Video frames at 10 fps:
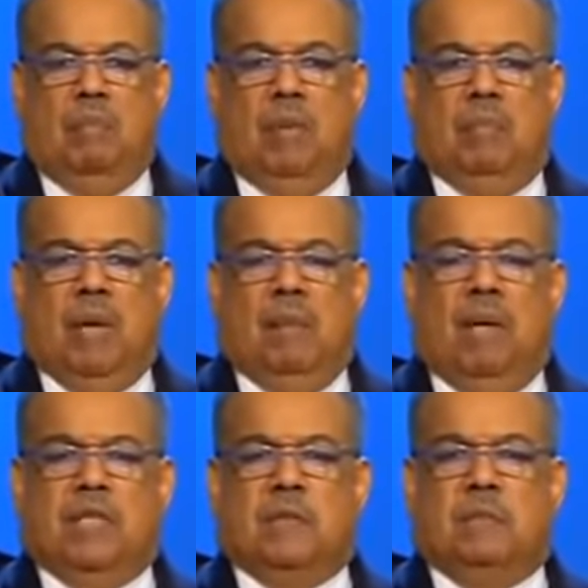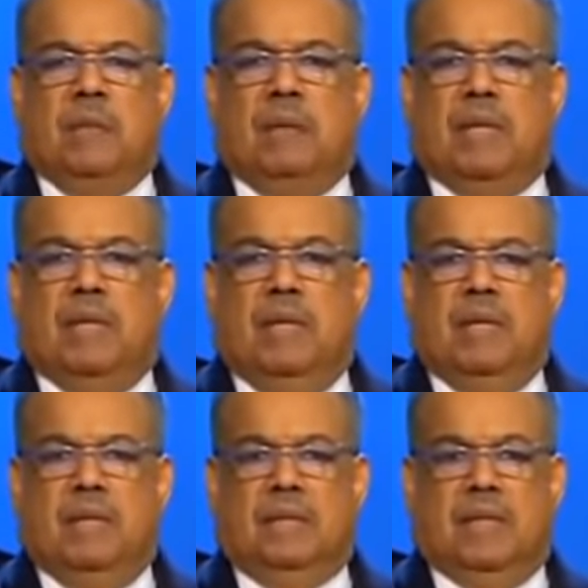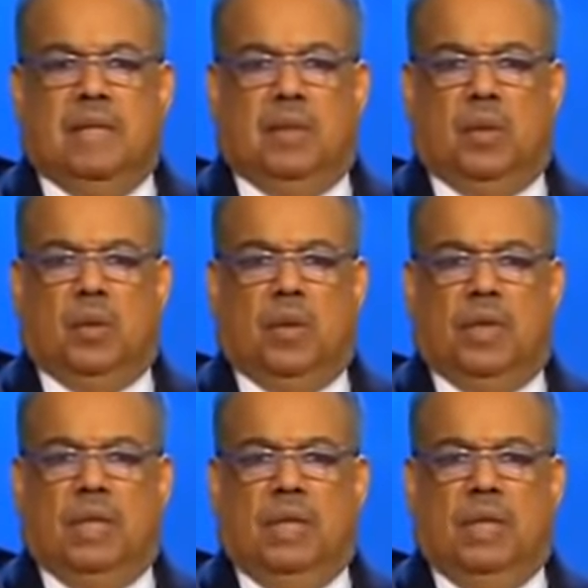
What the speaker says: but by my Spirit, saith the Lord.